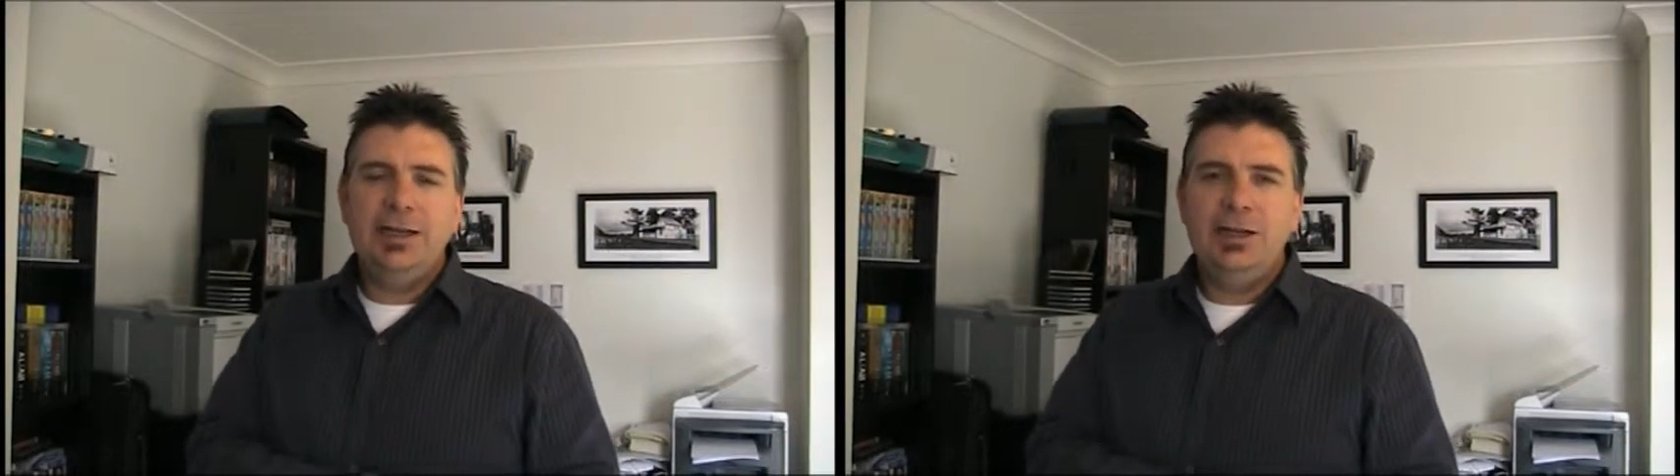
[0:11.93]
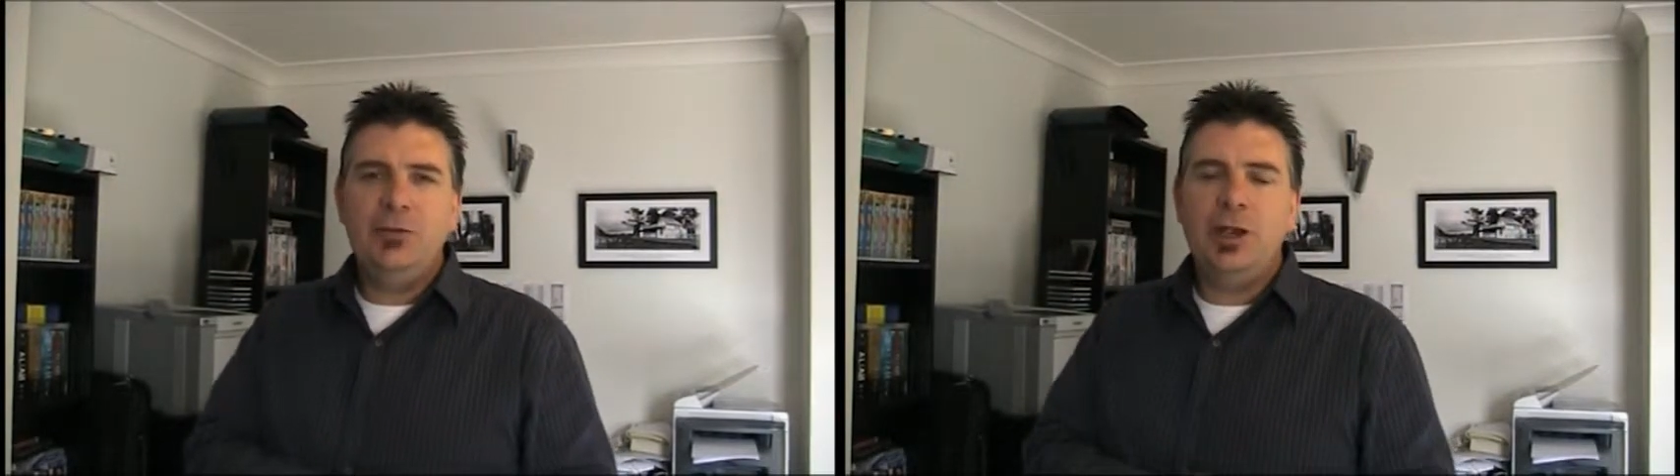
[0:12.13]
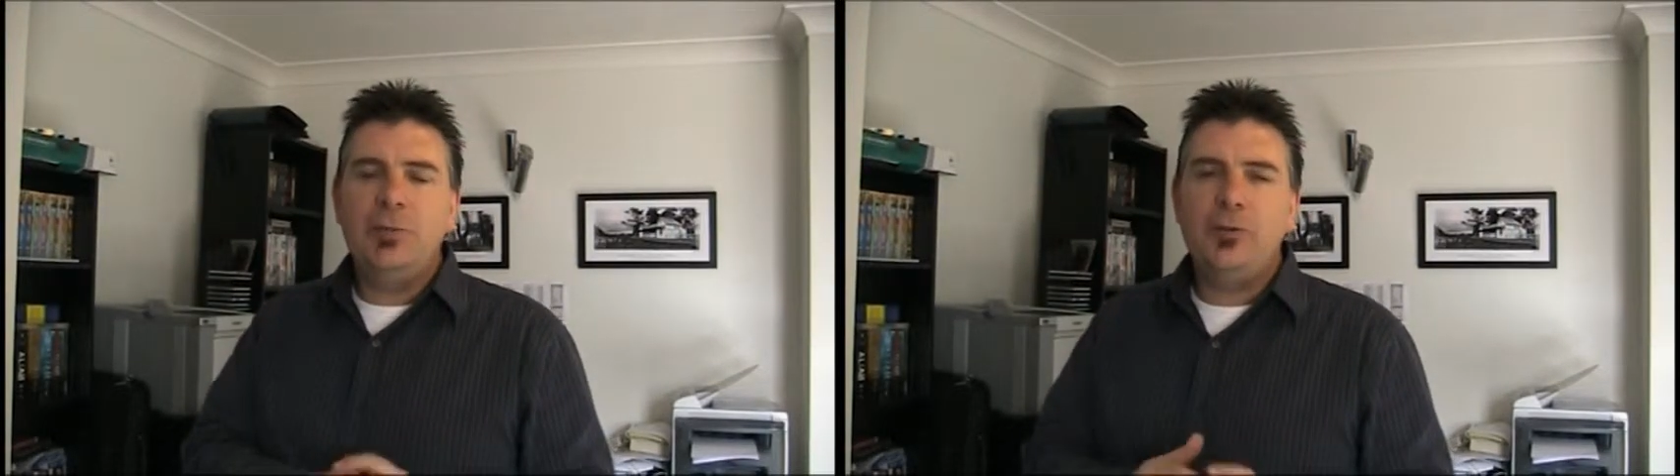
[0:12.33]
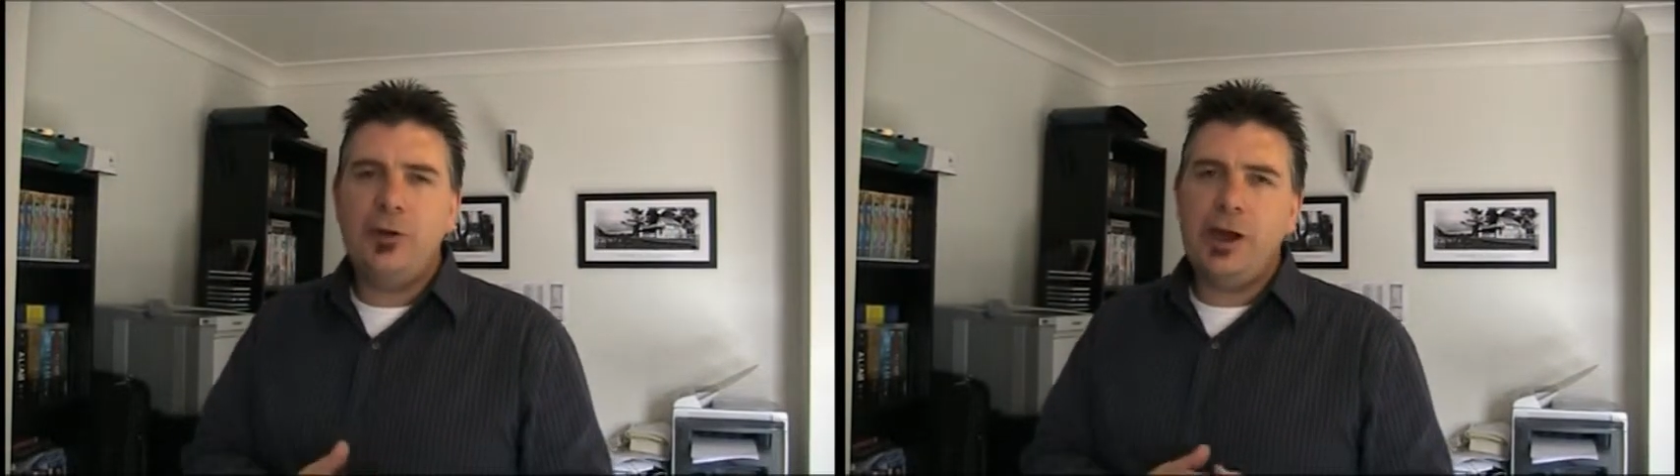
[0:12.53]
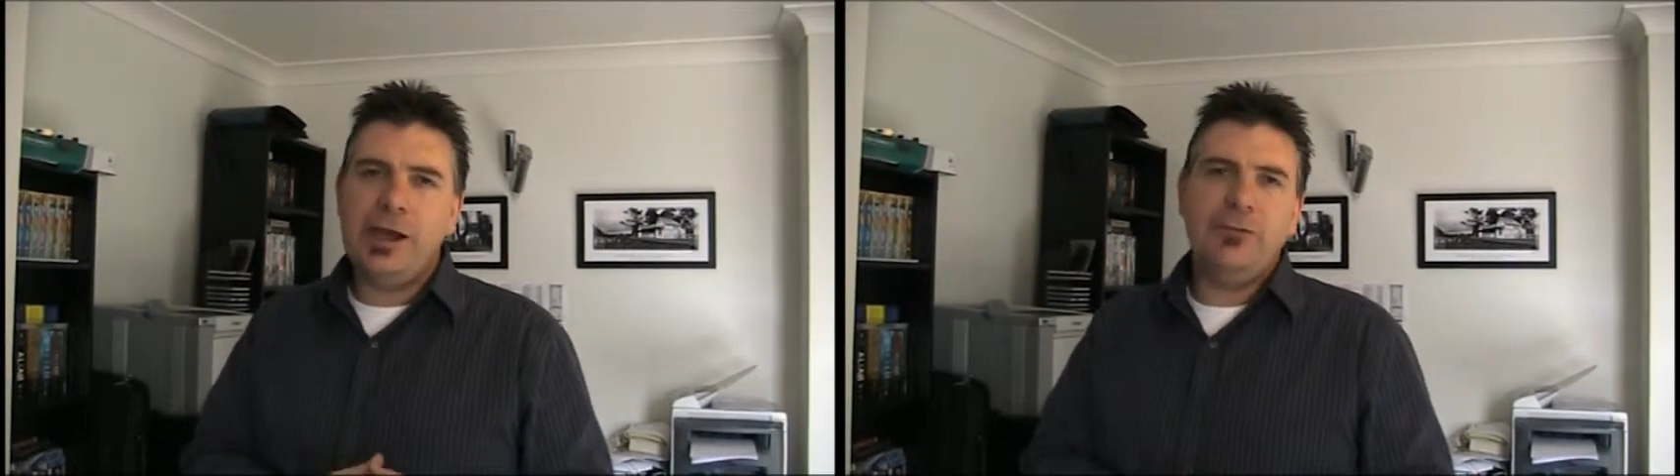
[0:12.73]
that we are
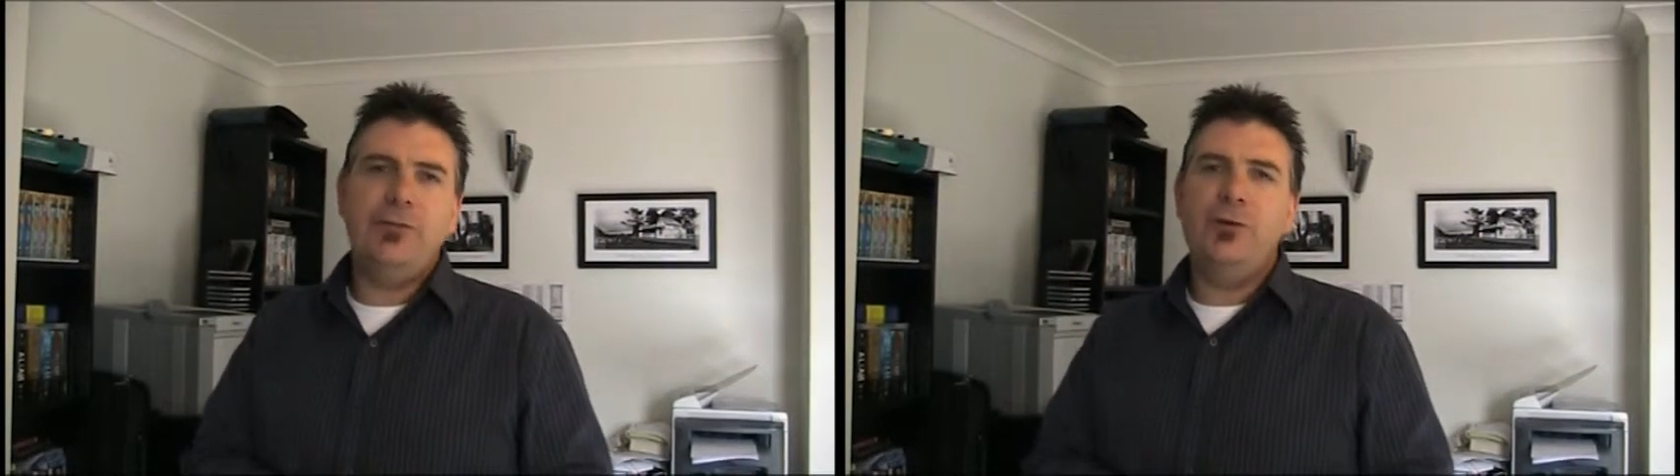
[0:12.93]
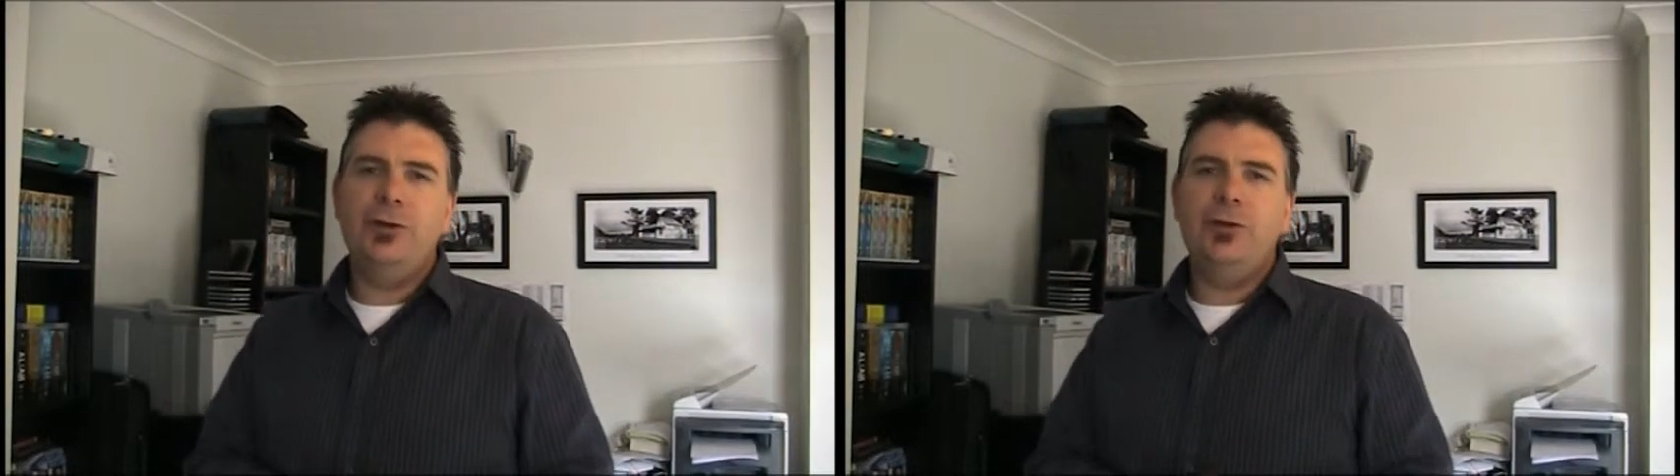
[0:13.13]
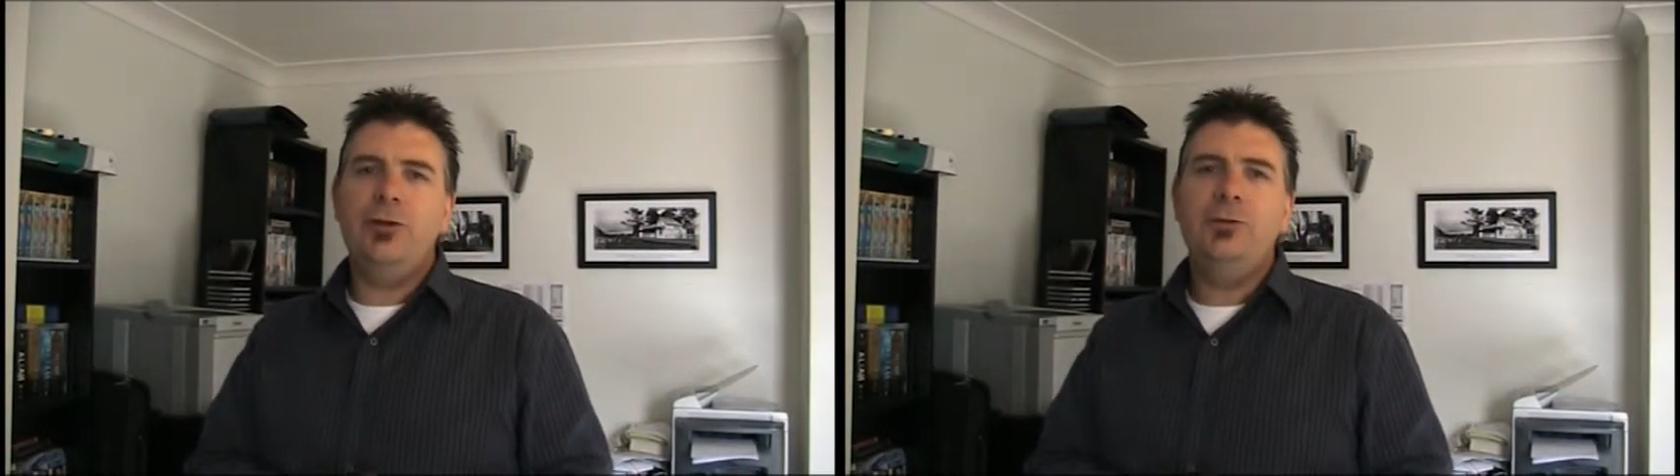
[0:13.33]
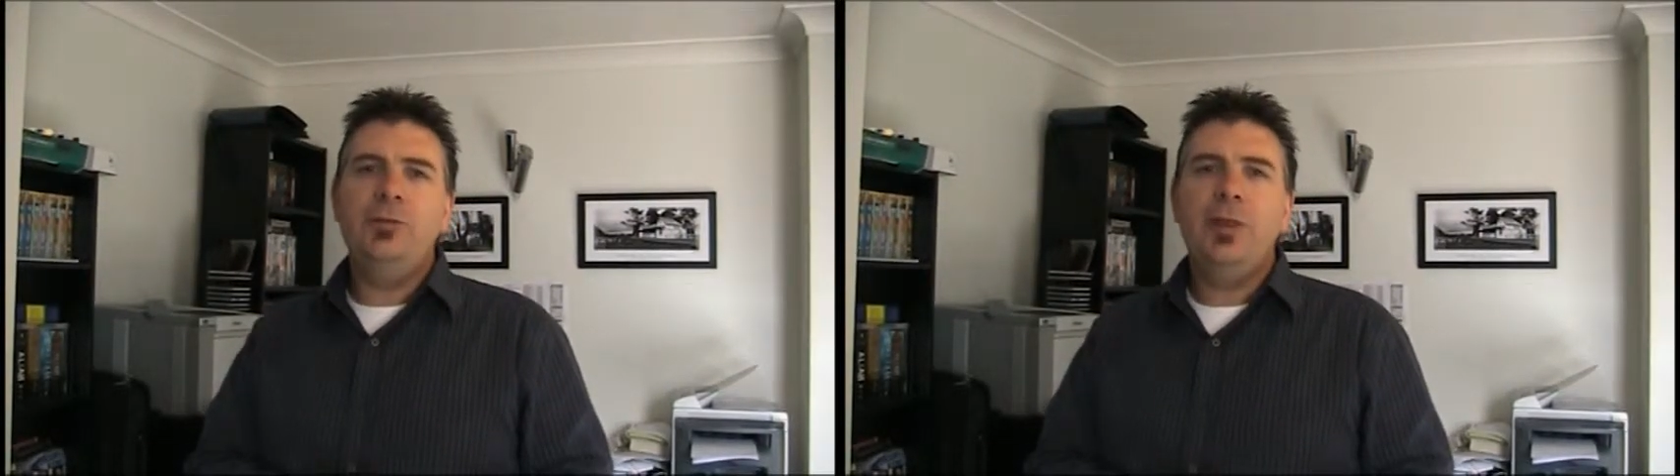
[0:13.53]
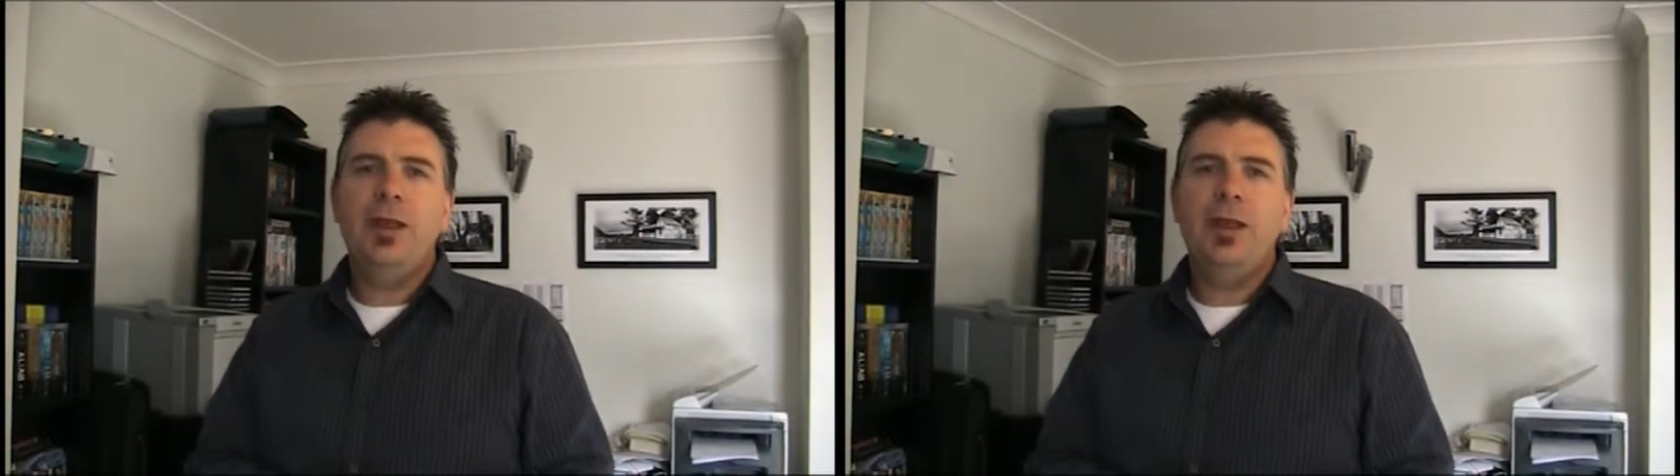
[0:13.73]
praying for you